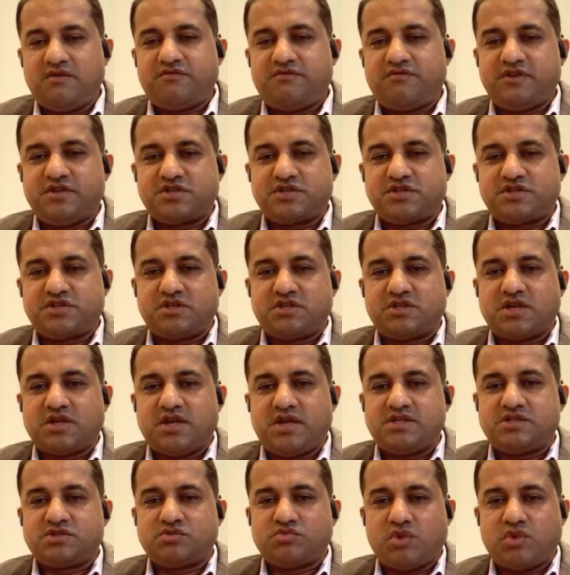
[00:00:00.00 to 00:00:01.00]
efficient
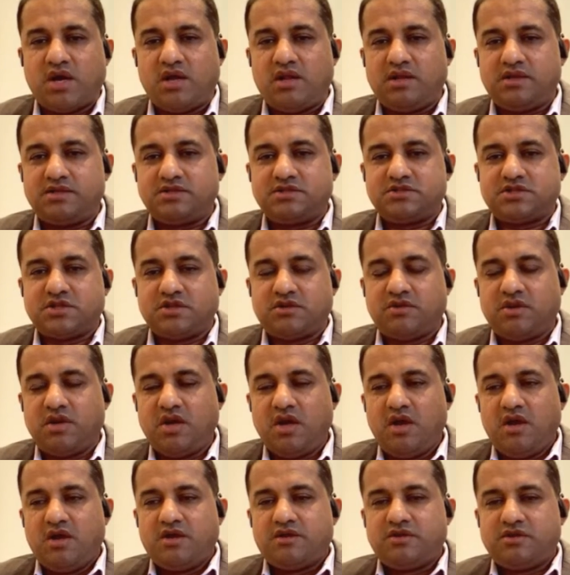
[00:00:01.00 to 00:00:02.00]
as well. And so
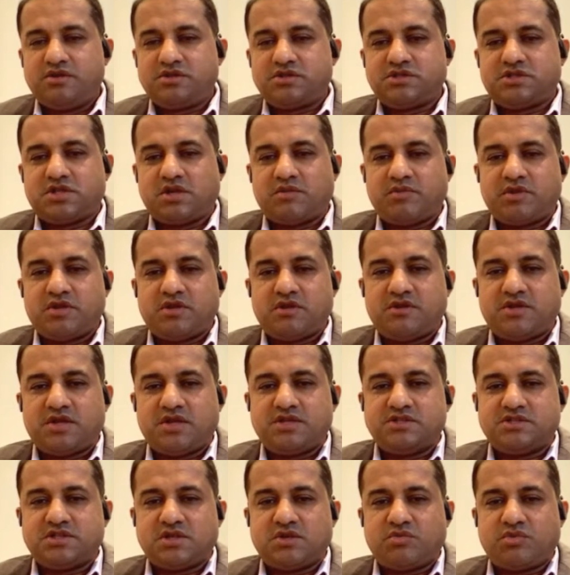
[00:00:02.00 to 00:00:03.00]
those are some of the
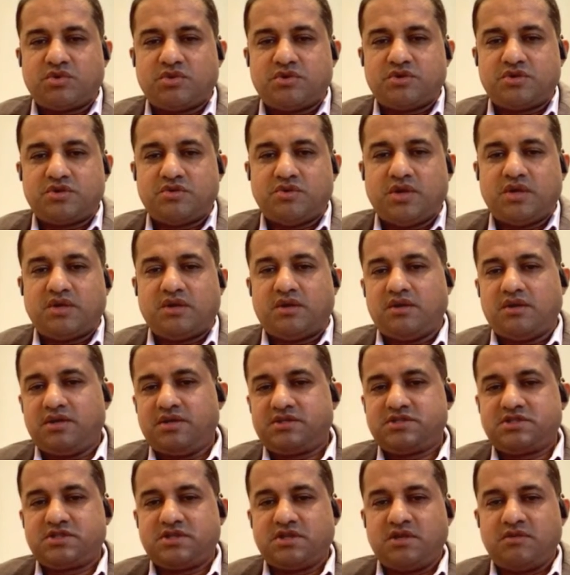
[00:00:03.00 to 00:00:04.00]
things that we're doing.
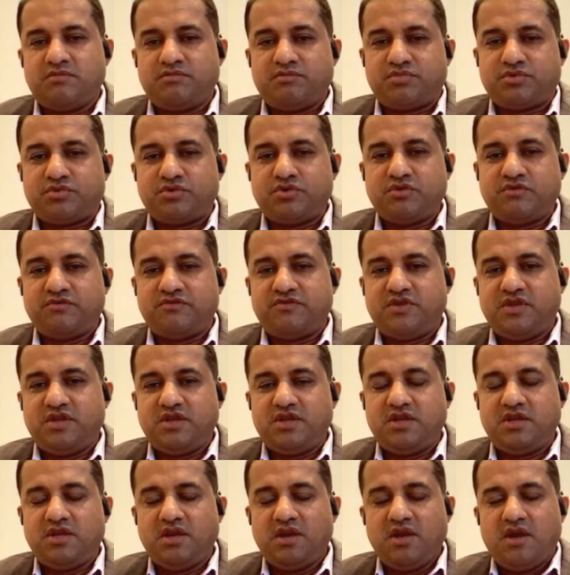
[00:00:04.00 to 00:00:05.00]
Let's improve
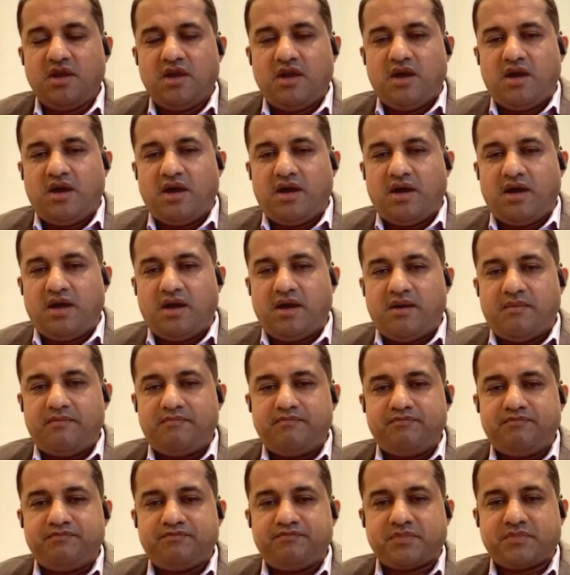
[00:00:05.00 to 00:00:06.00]
the
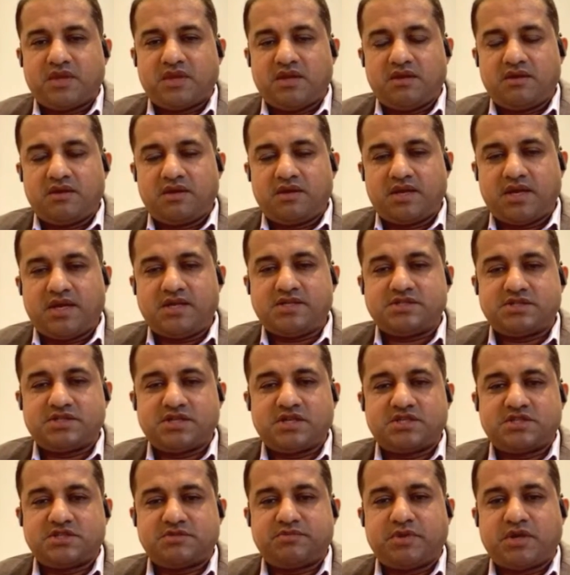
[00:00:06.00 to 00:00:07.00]

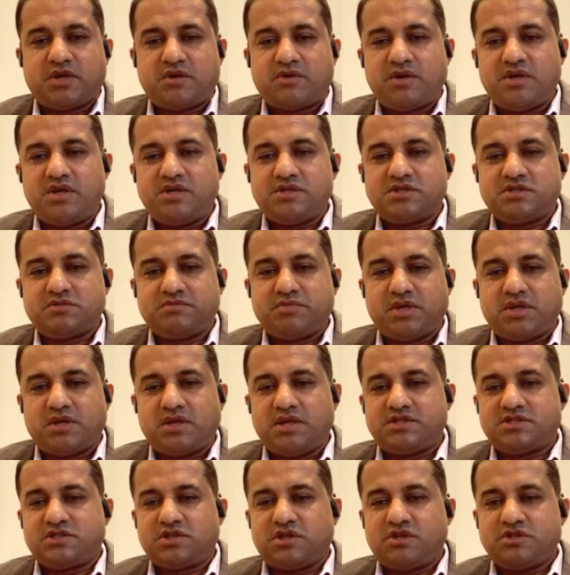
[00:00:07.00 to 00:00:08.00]
guest experience, but
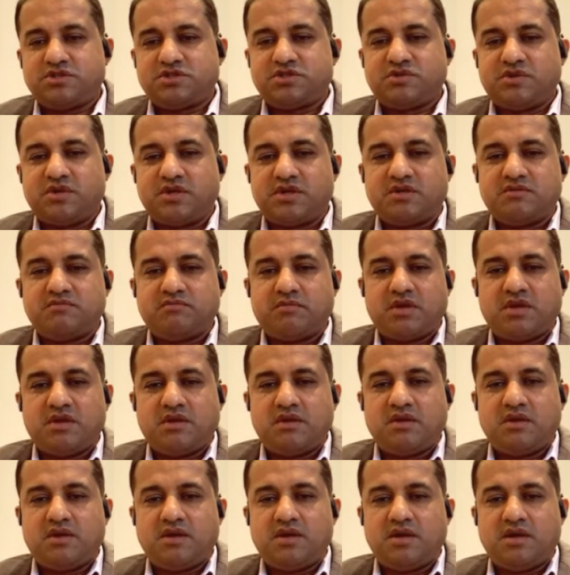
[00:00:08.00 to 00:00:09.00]
let's also
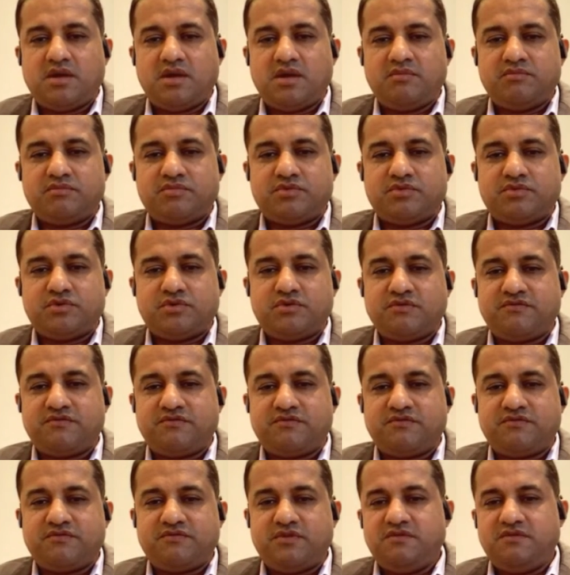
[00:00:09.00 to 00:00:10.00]
improve
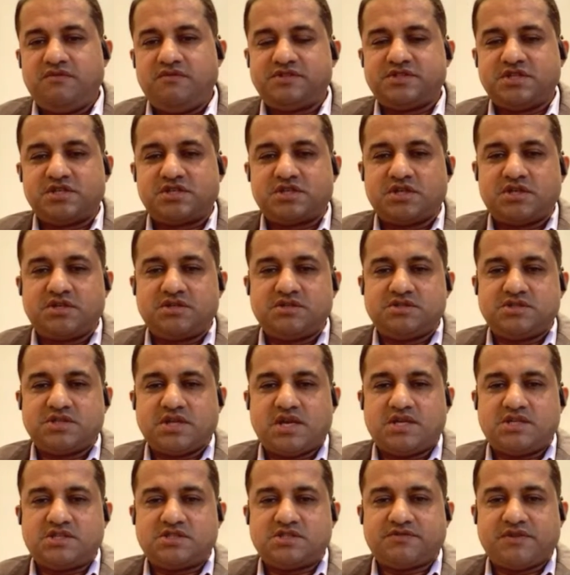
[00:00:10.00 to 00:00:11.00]
the physician
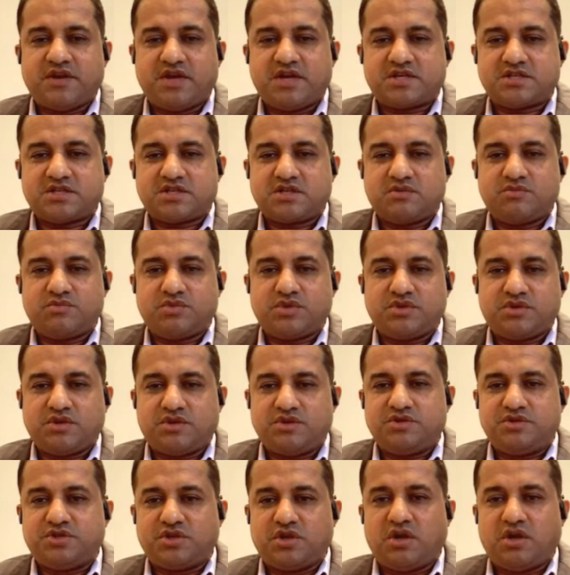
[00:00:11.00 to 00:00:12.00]
satisfaction with
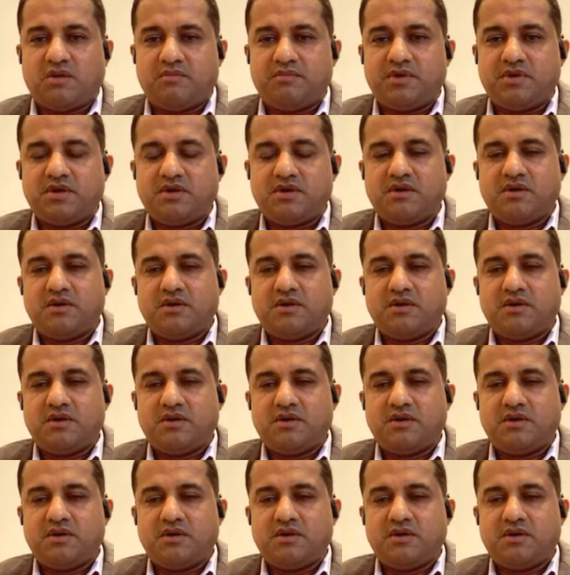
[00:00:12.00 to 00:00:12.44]
their job.